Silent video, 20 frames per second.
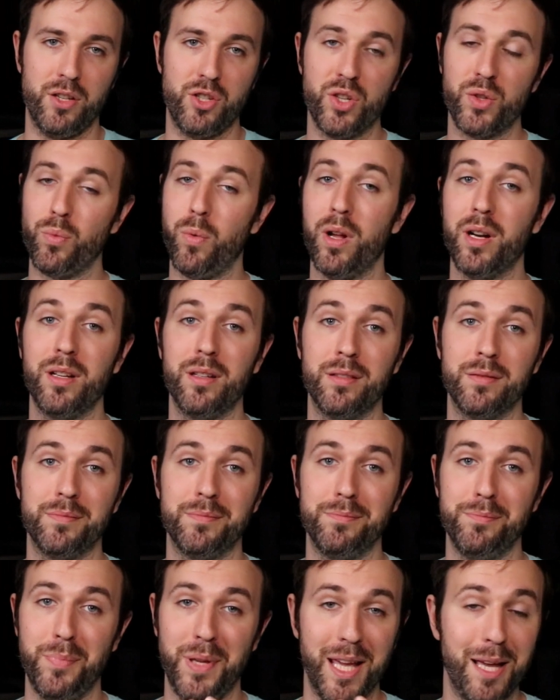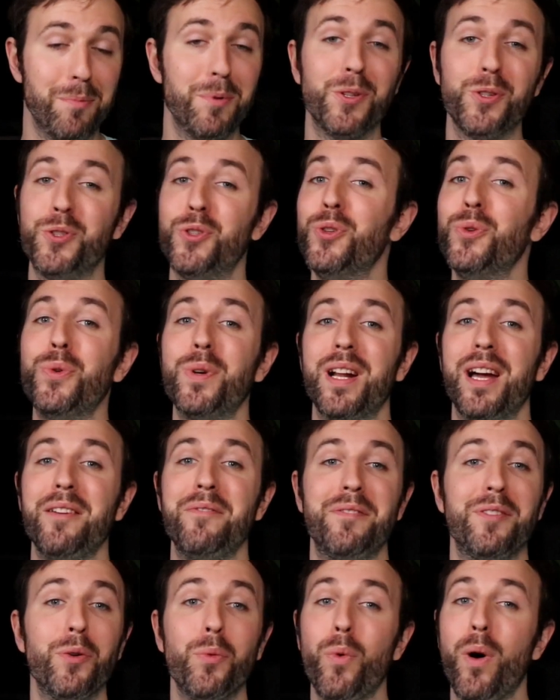I just want to be able to do what
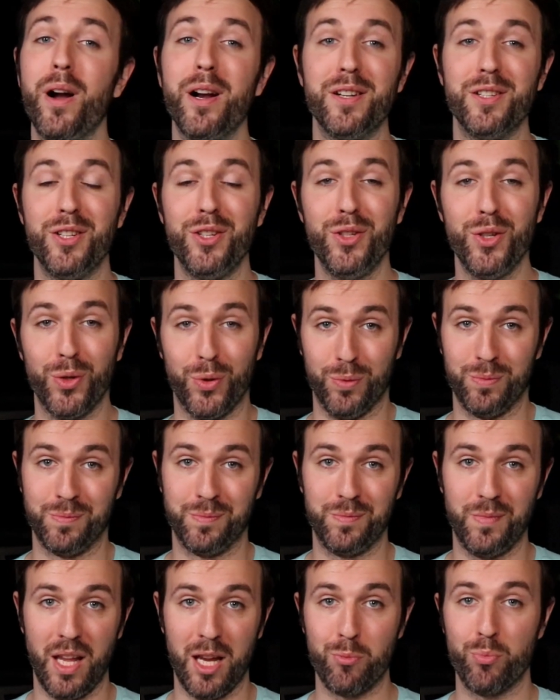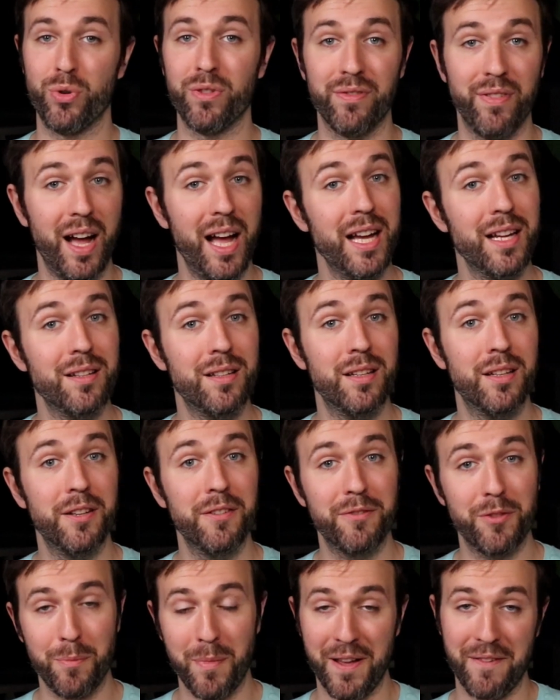I feel wired to do and provide
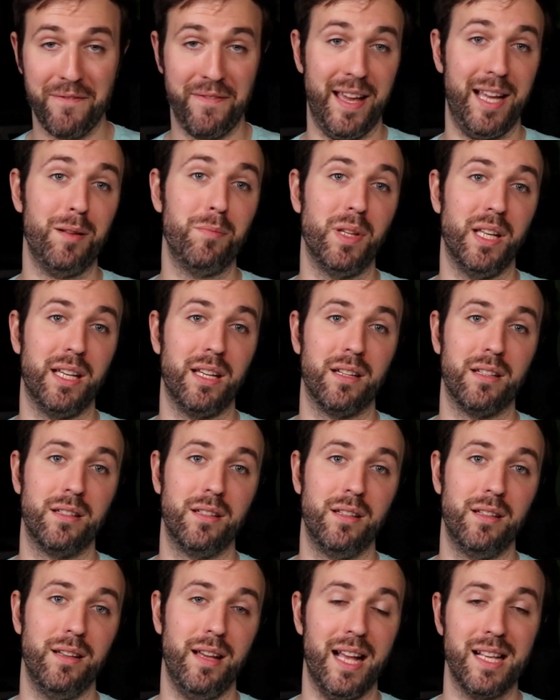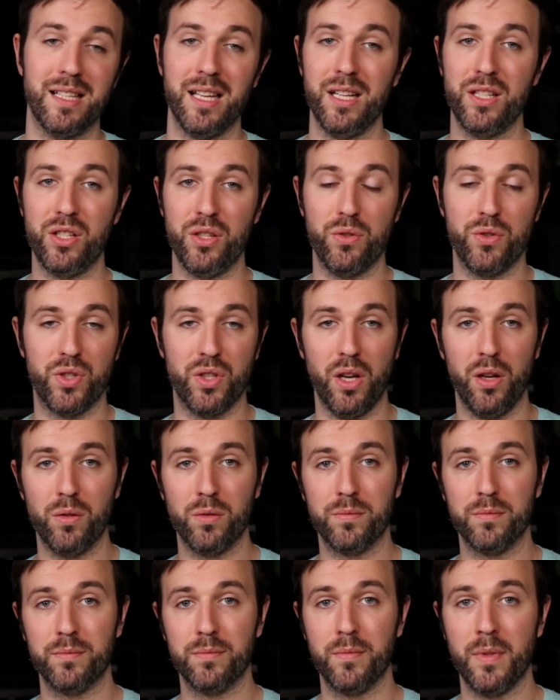for my family as I do
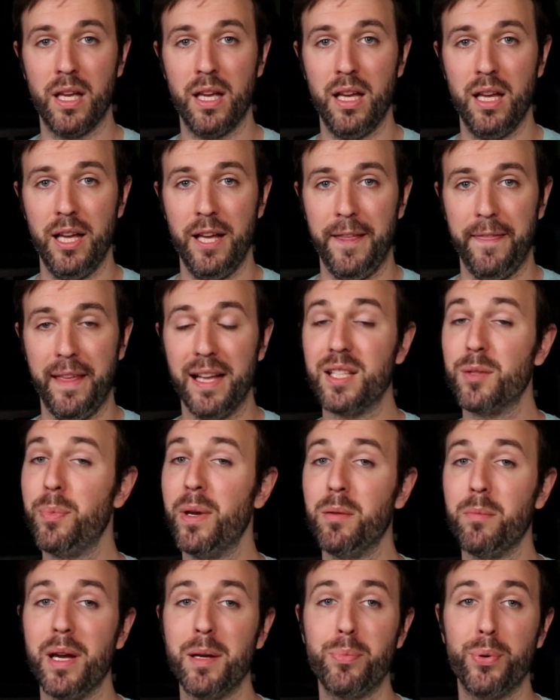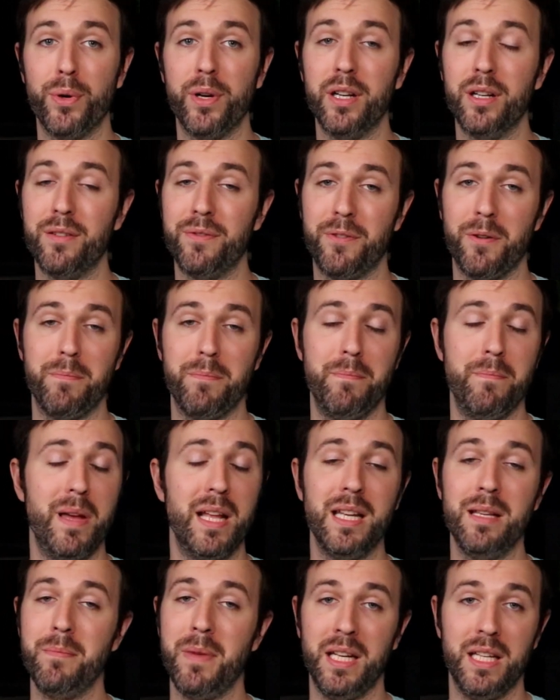so. That's been my prayer for
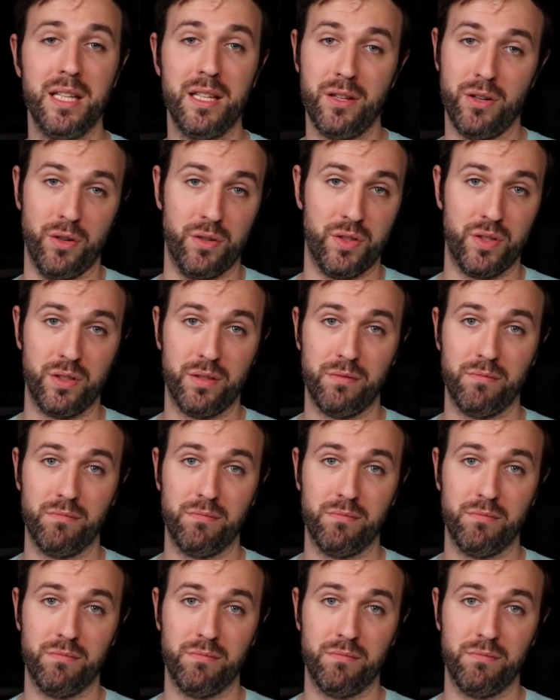many, many years